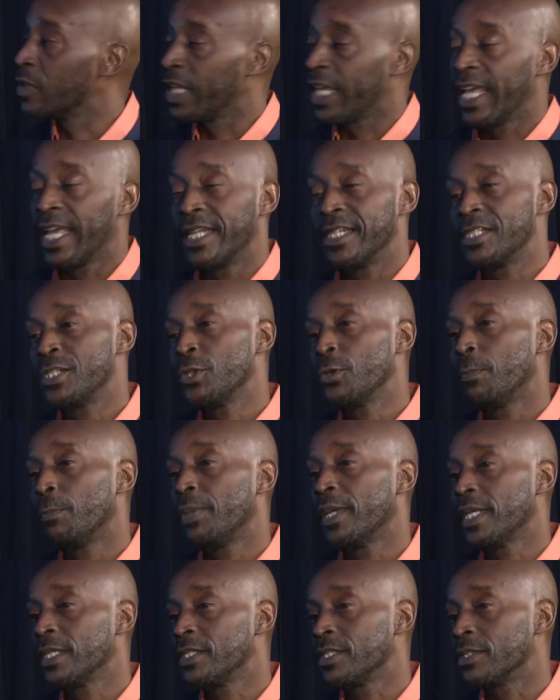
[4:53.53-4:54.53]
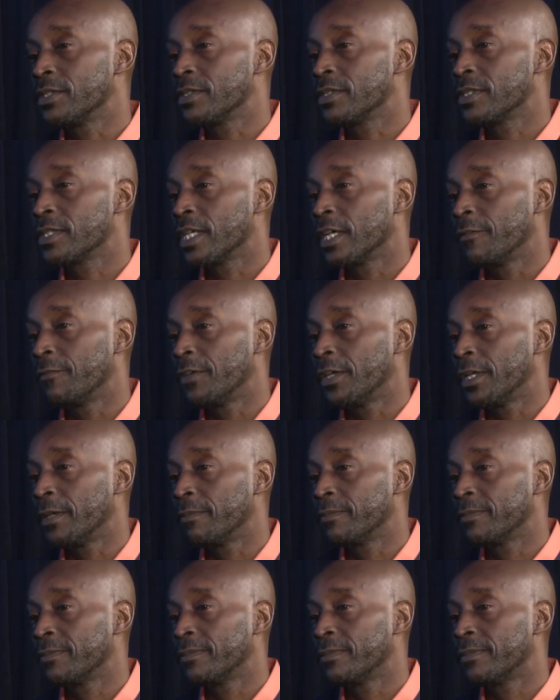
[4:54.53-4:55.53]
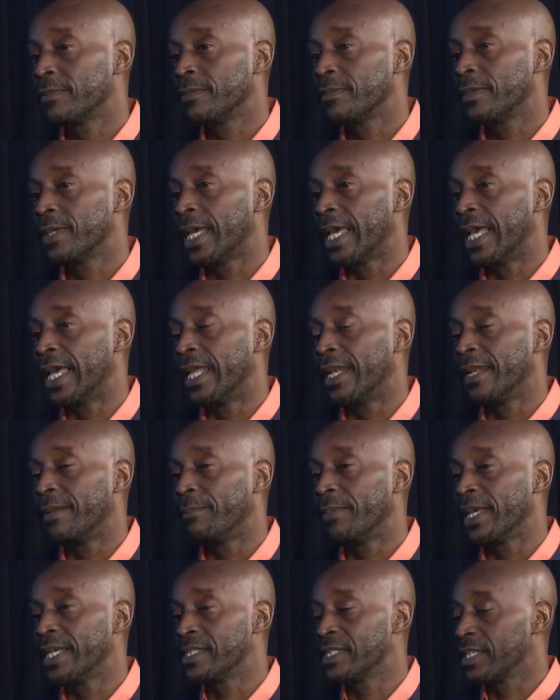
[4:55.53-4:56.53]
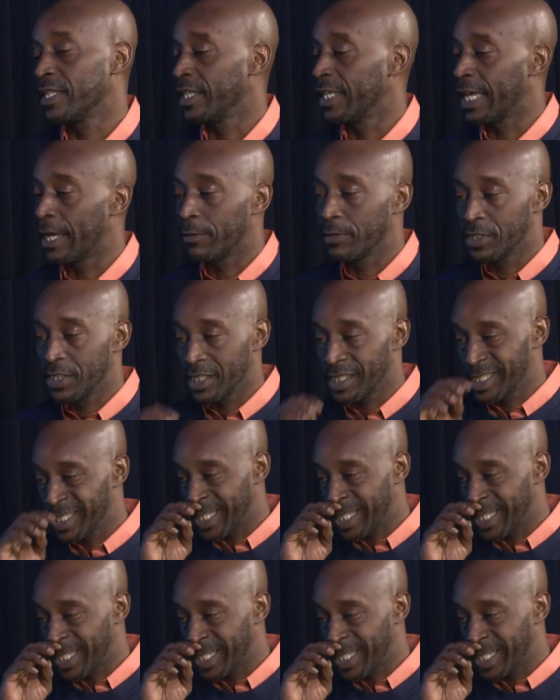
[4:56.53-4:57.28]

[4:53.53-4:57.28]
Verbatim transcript: they had two pictures of him. And basically I would just